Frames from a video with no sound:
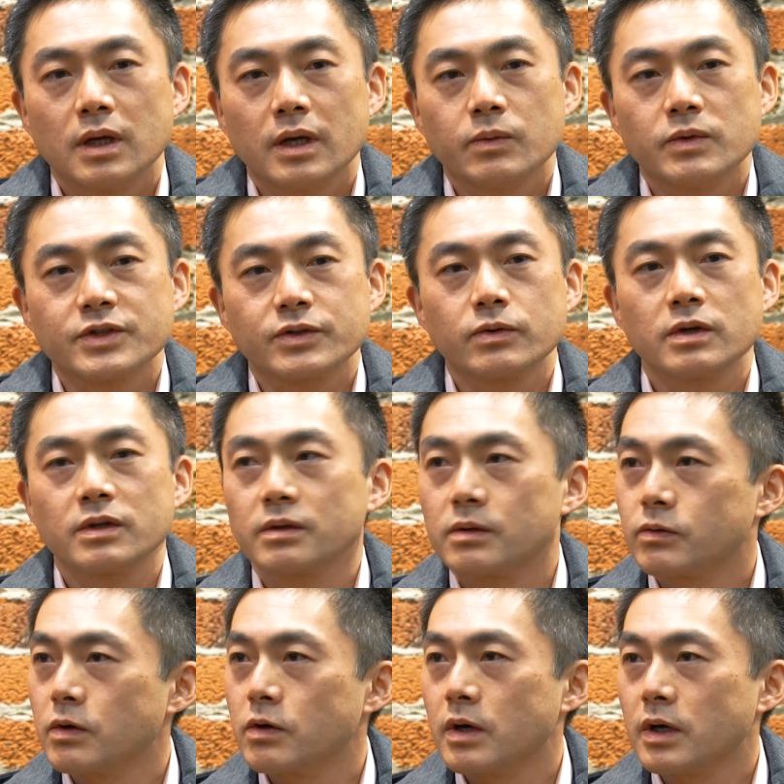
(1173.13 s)
it was grow,
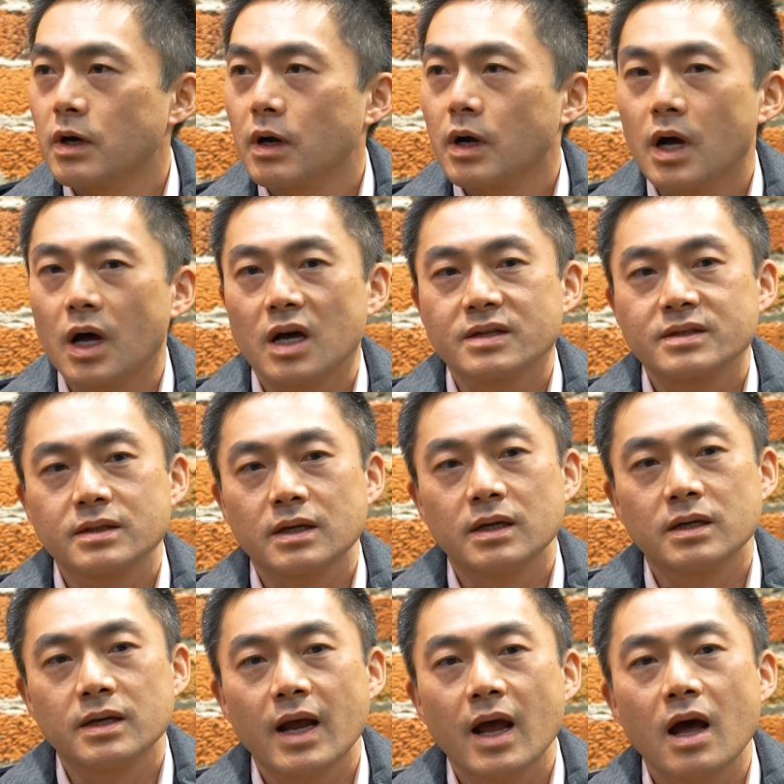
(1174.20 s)
grow at all costs.
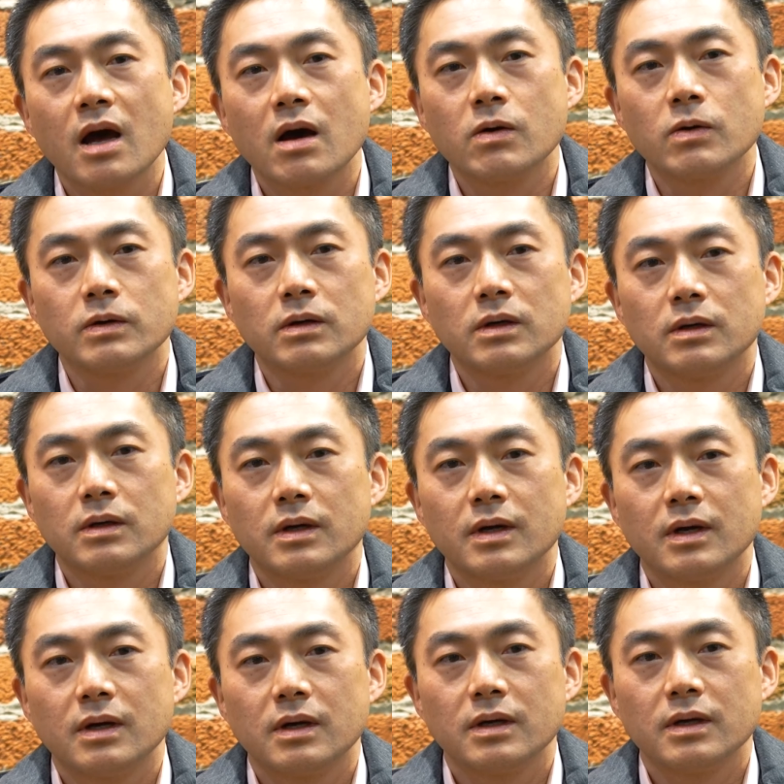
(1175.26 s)
And now
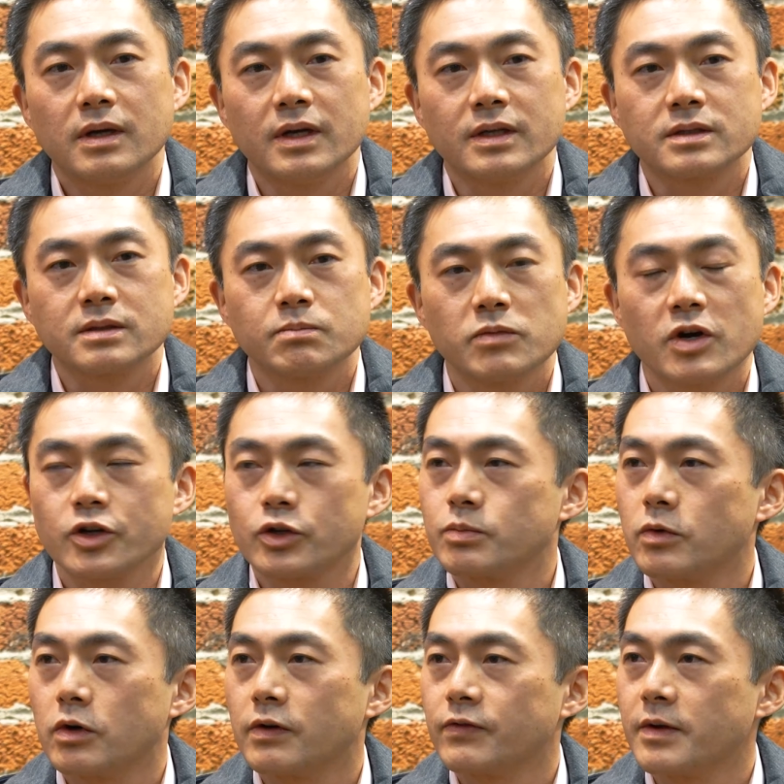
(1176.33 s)
it's much
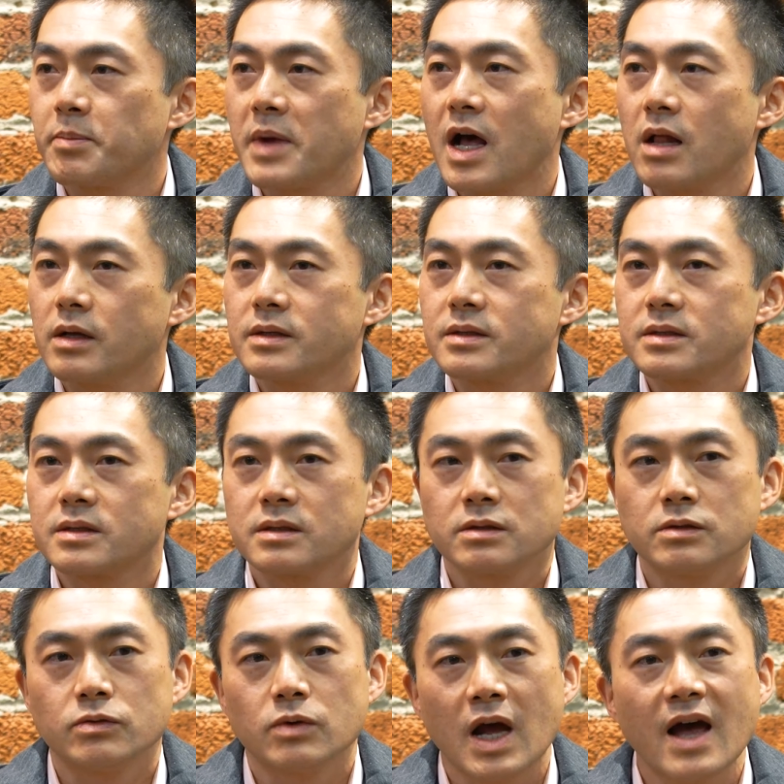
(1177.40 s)
more of a balance.
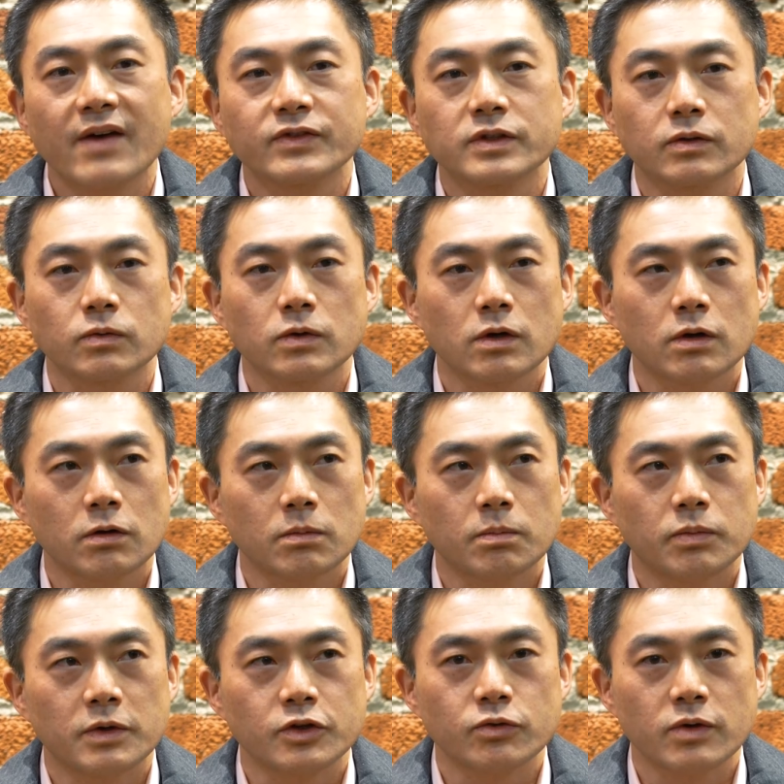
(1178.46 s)
You have to grow,
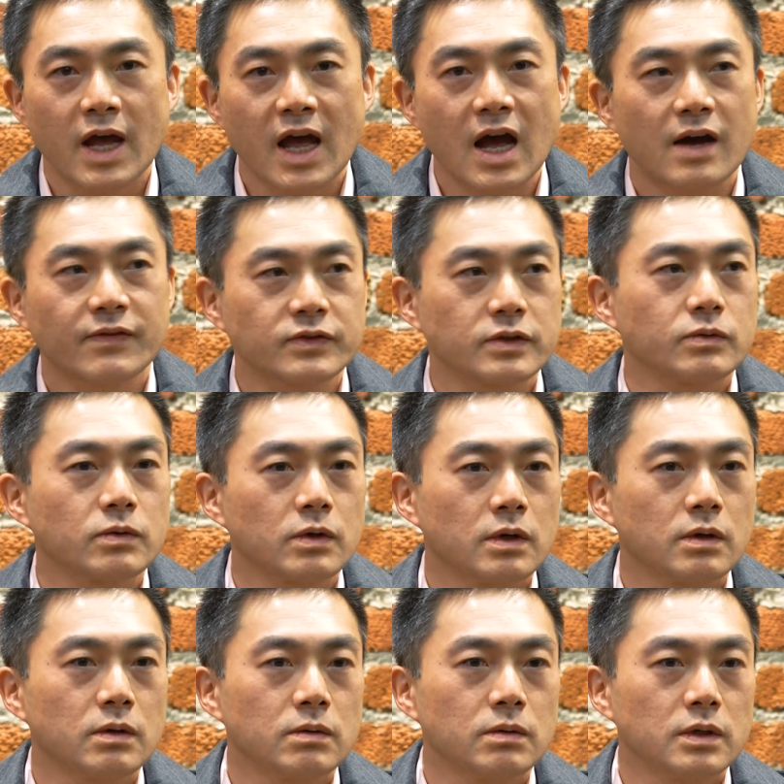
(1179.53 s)
but you have to
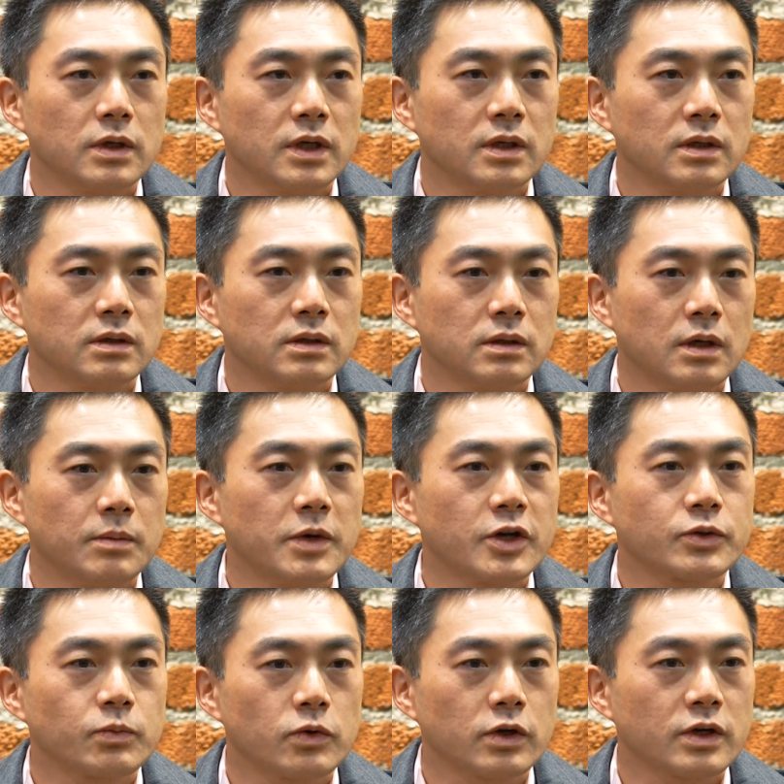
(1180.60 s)
grow in a
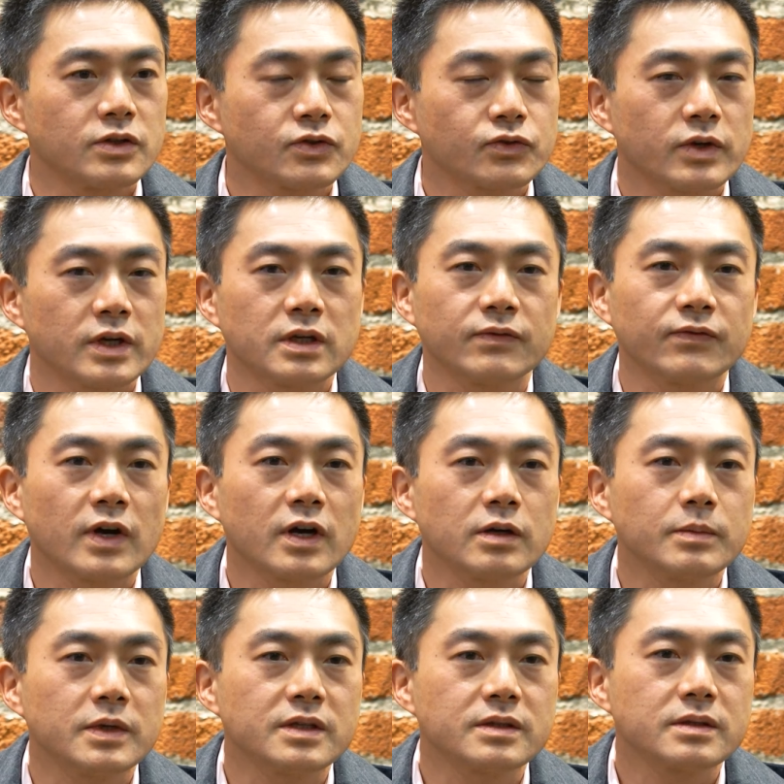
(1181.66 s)
much more constrained
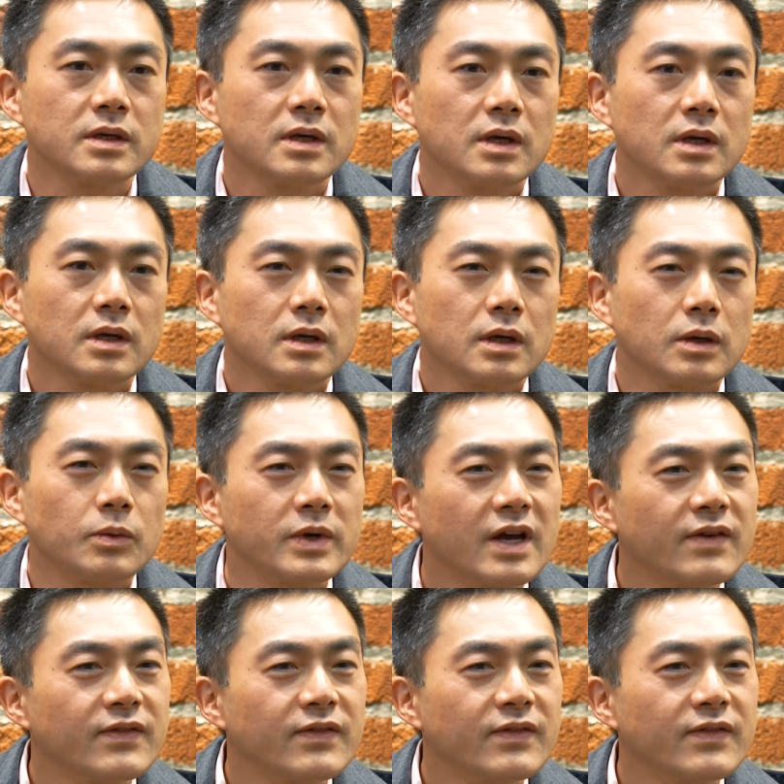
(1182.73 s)
environment. And we